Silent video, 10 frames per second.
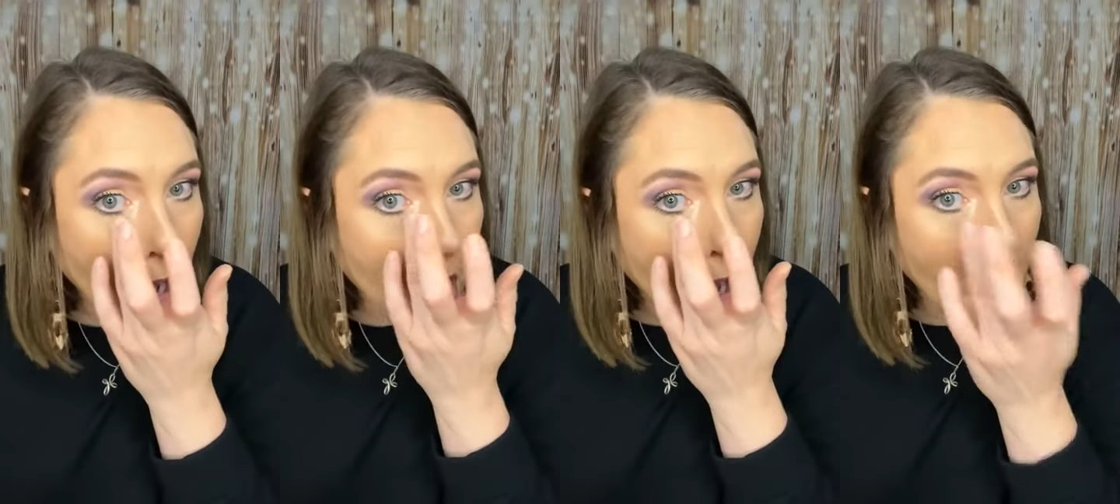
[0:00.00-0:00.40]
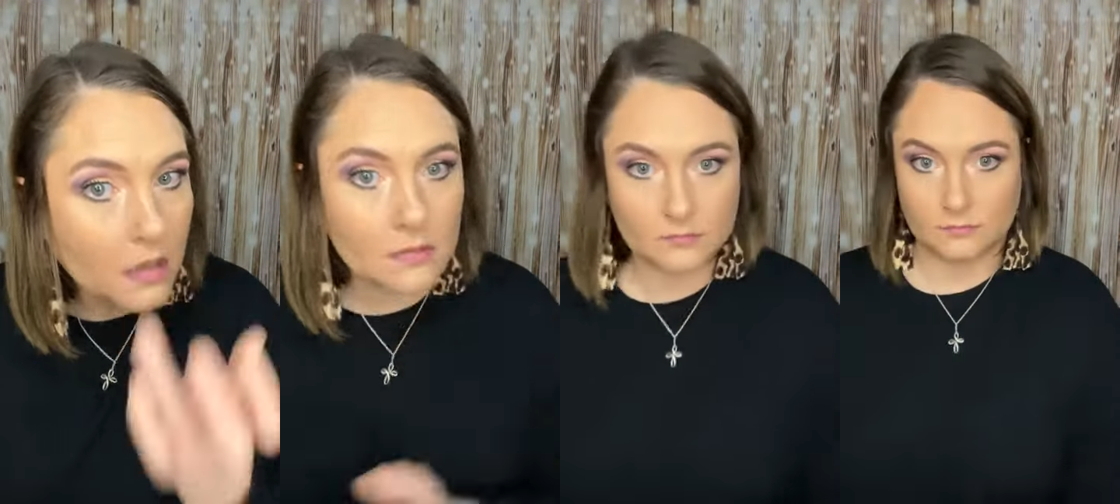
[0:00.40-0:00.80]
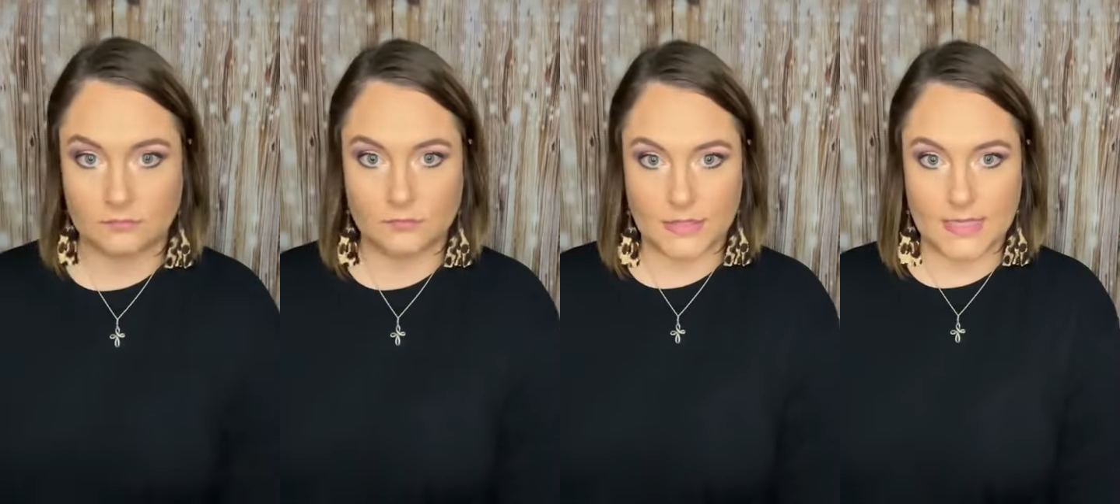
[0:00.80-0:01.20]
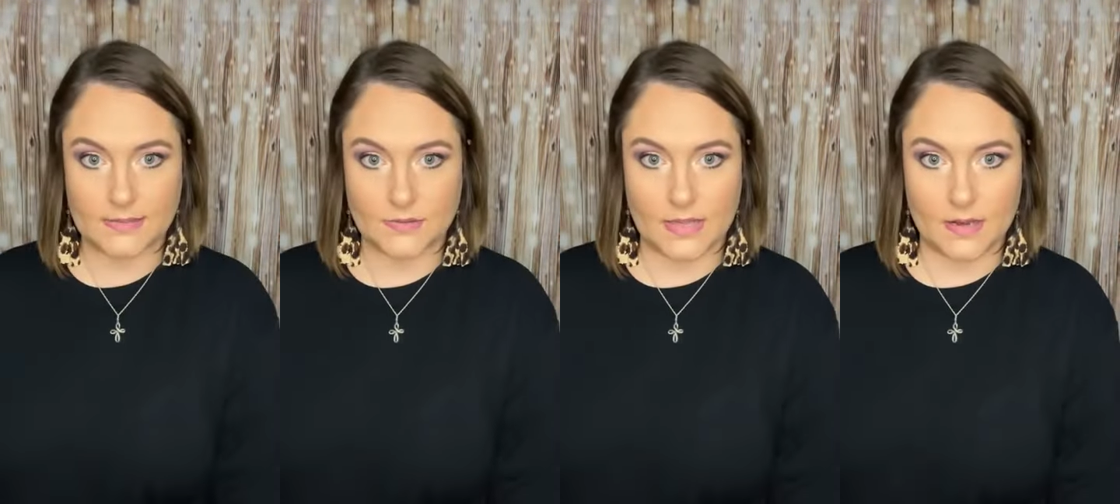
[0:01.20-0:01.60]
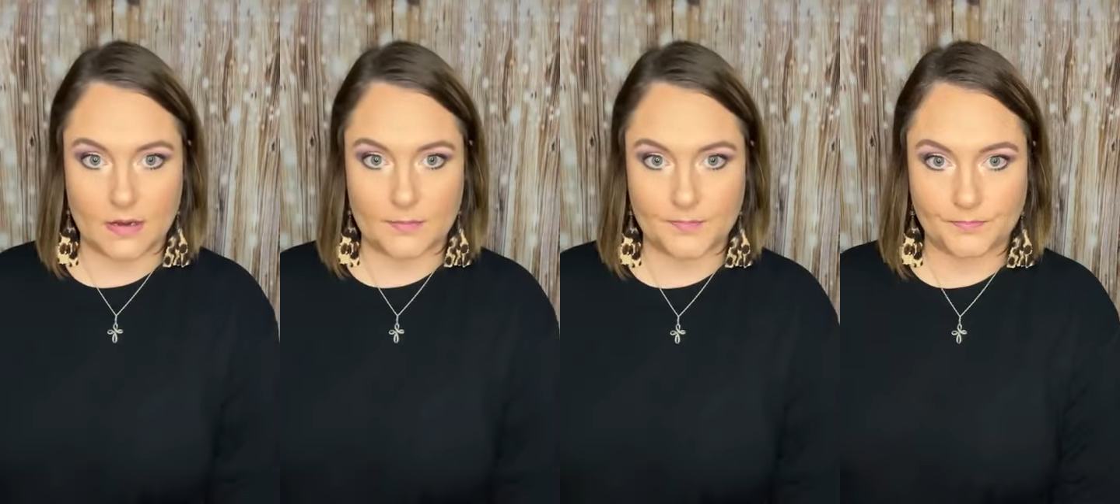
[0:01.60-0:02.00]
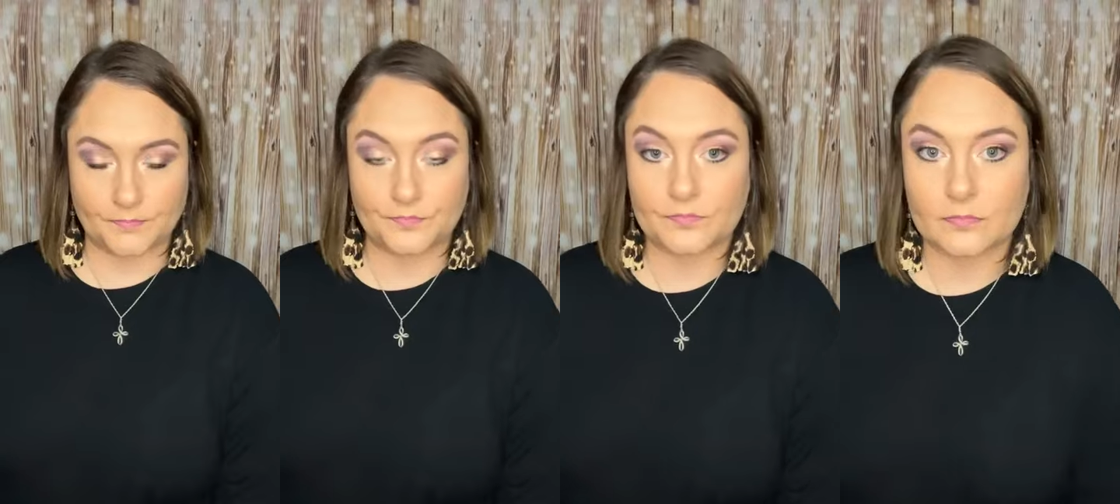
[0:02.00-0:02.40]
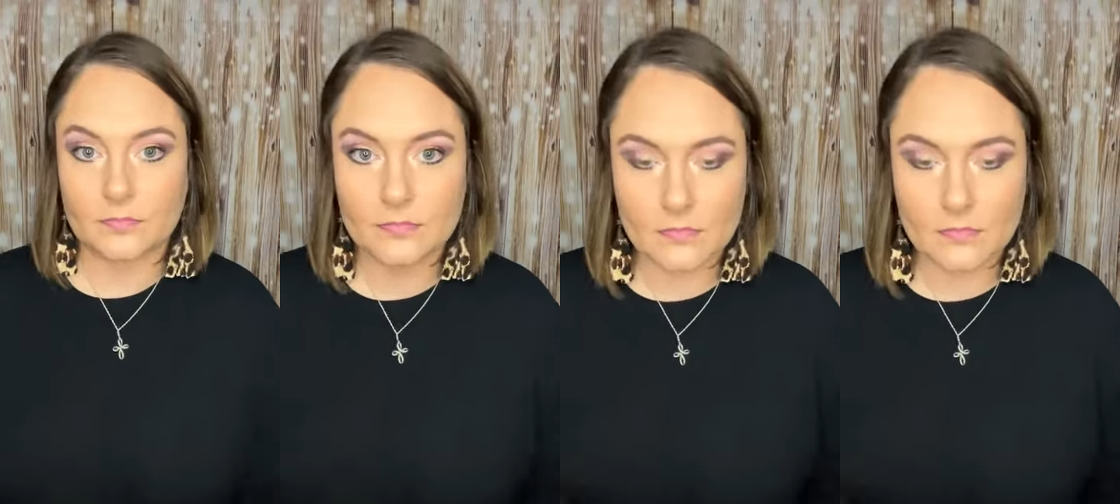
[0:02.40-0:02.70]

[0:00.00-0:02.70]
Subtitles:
Anyway, well, I love y'all.